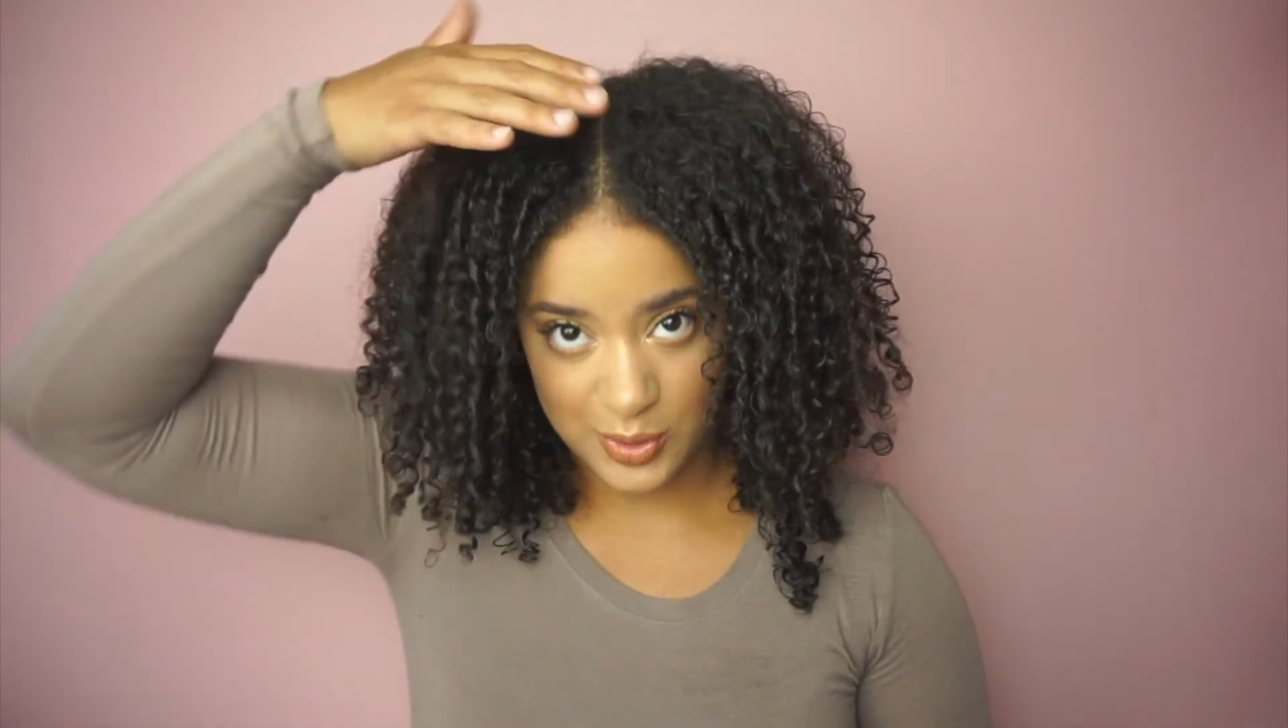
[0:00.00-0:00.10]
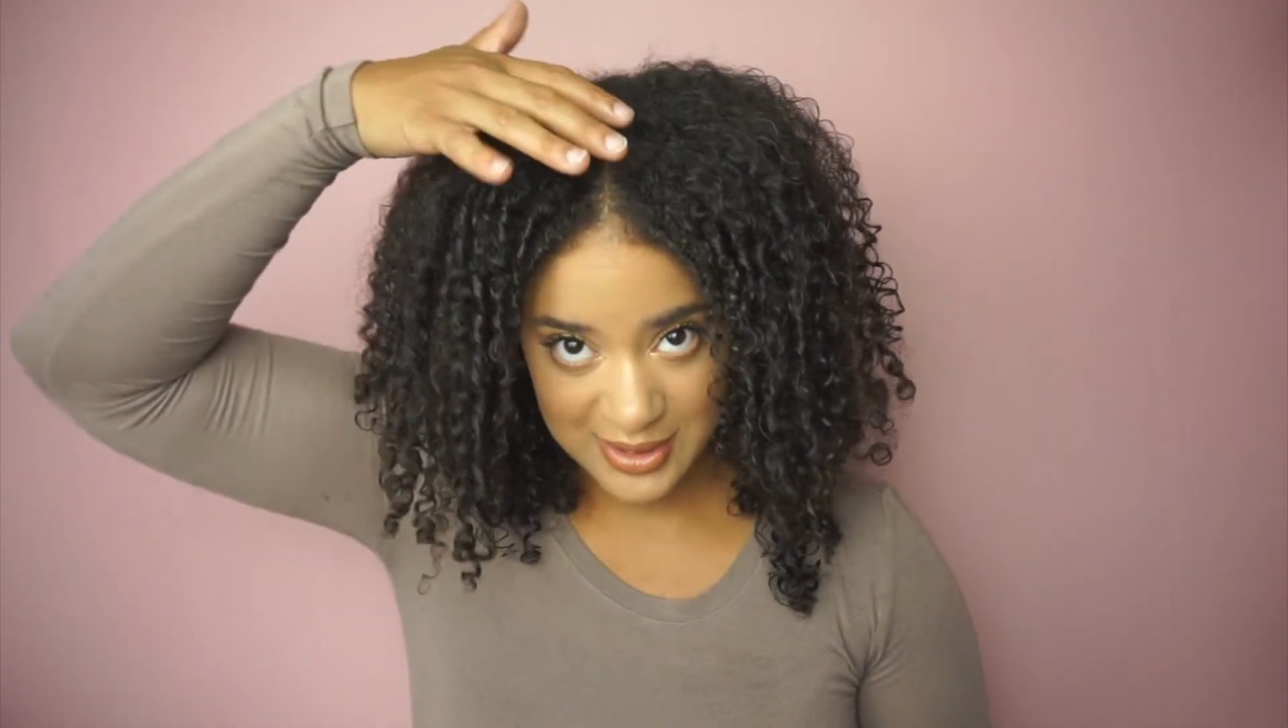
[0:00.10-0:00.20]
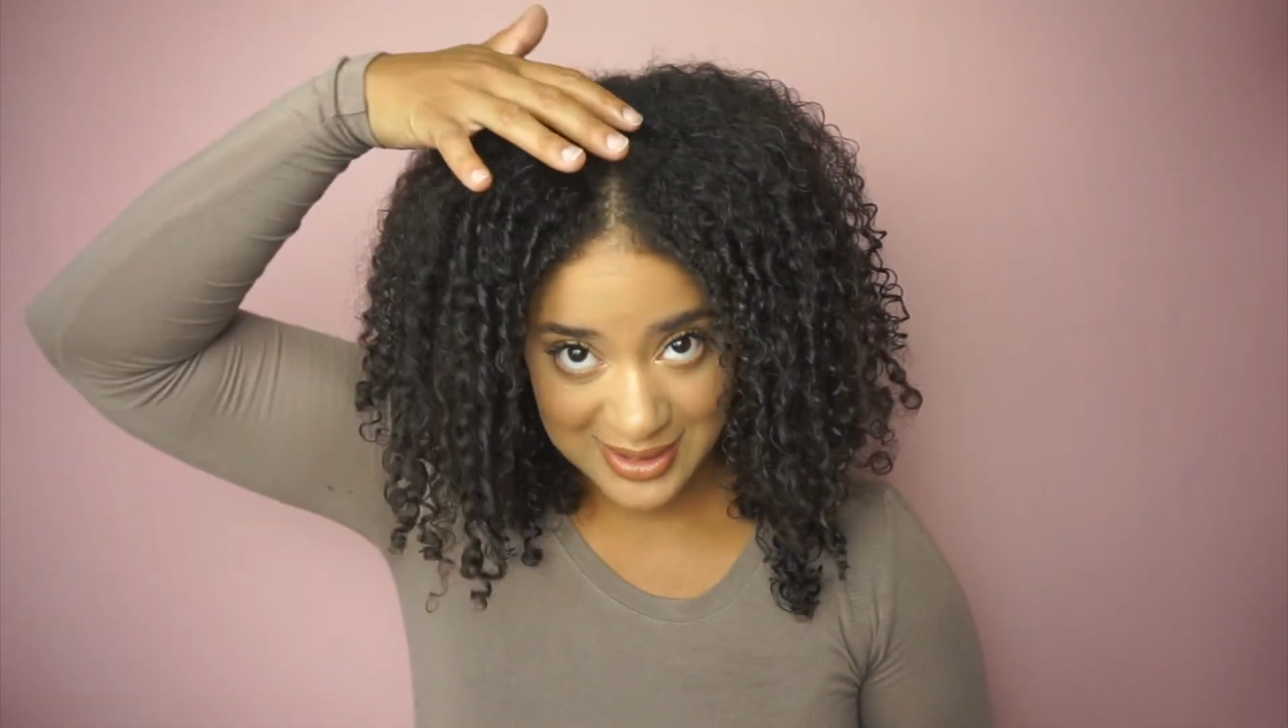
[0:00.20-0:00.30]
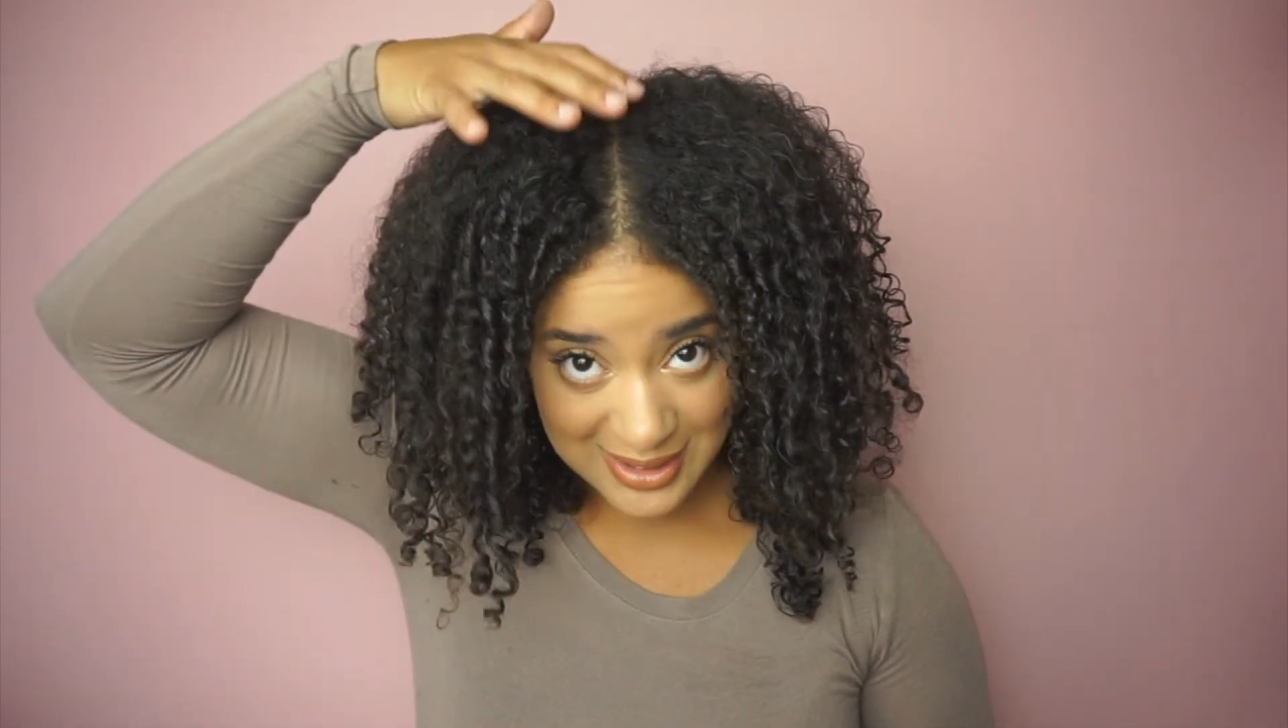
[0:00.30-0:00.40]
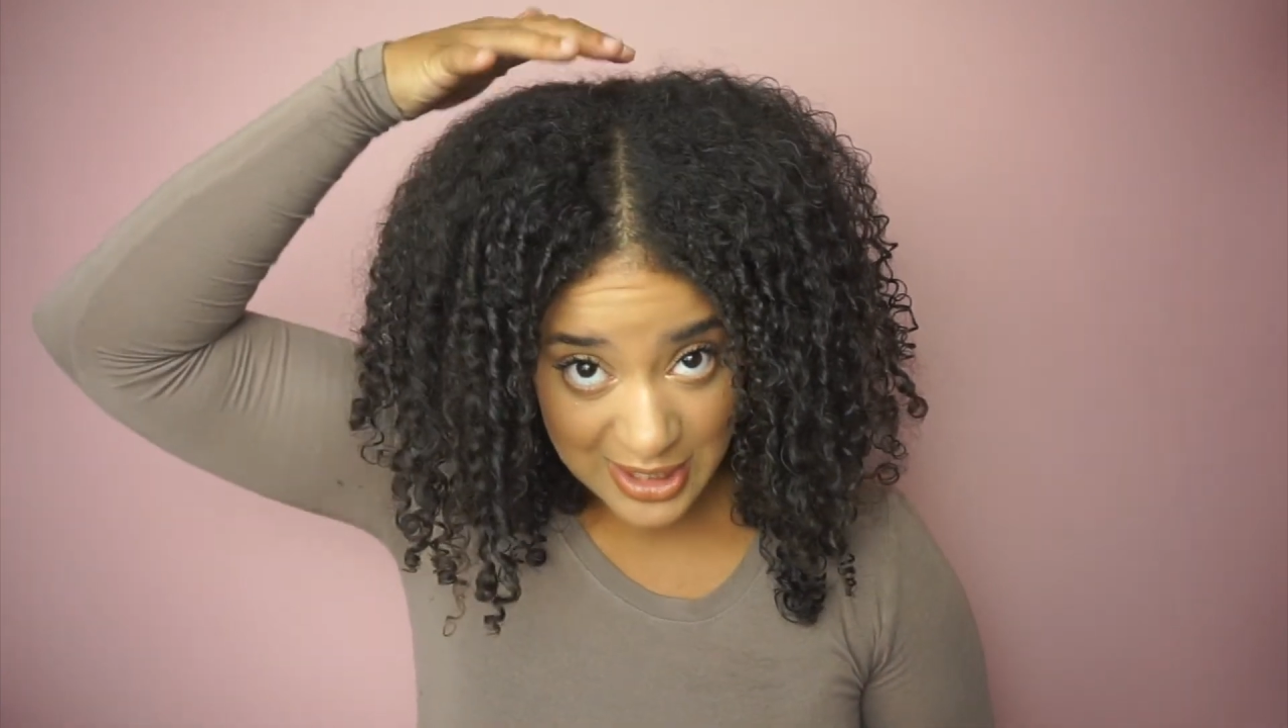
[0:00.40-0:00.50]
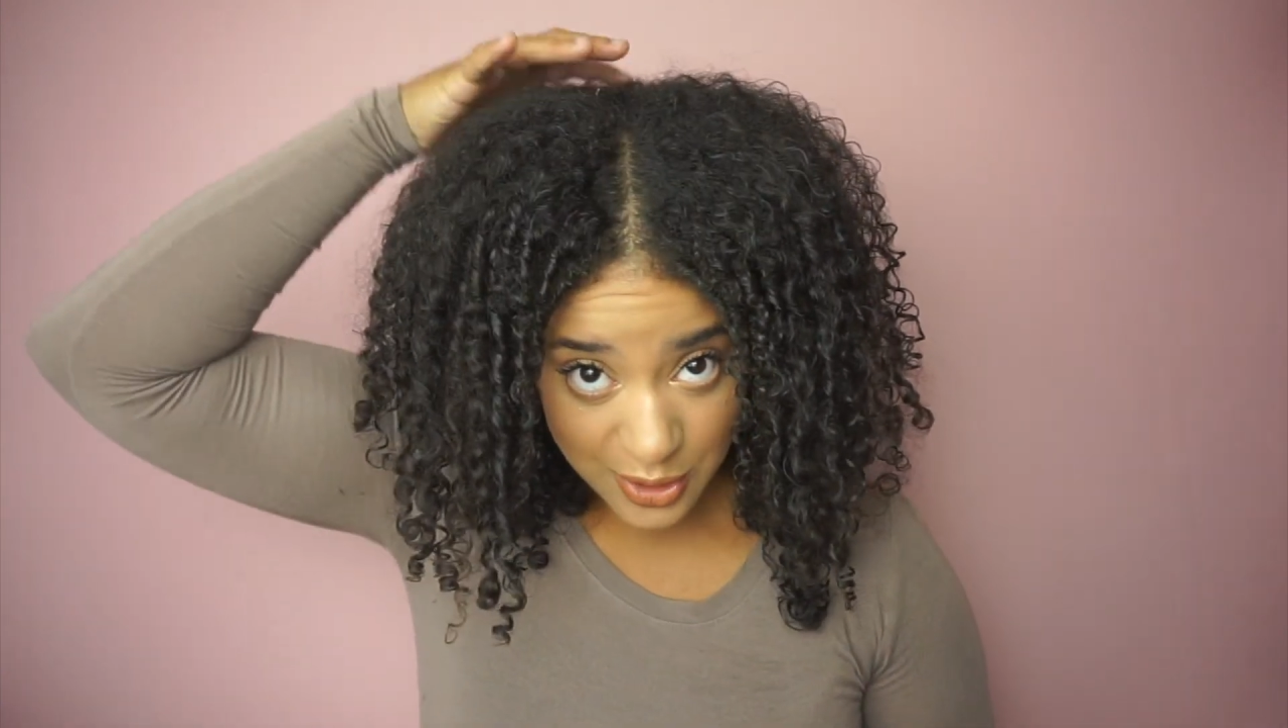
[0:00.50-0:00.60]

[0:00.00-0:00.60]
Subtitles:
can see